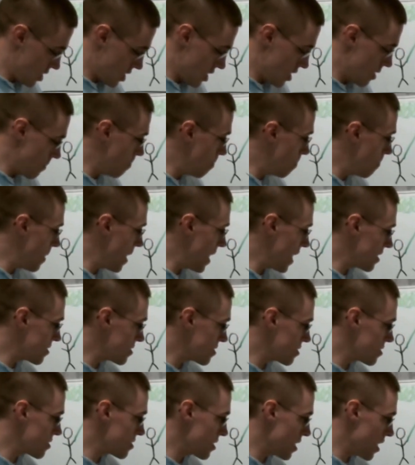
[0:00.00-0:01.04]

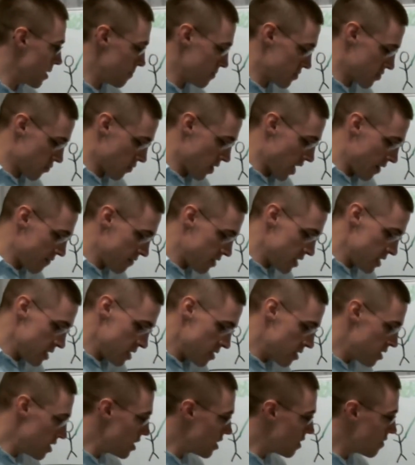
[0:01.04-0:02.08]
mass times gravity,
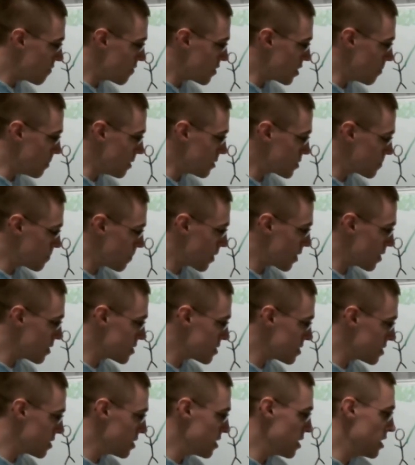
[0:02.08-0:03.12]
for the most
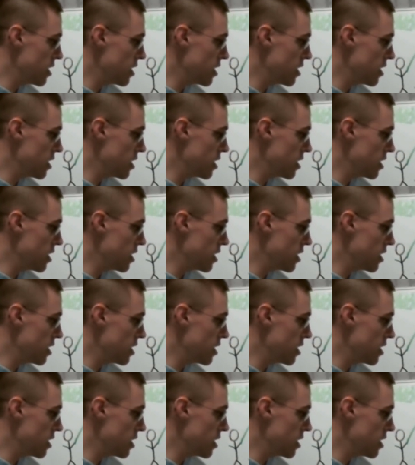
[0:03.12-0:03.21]
part.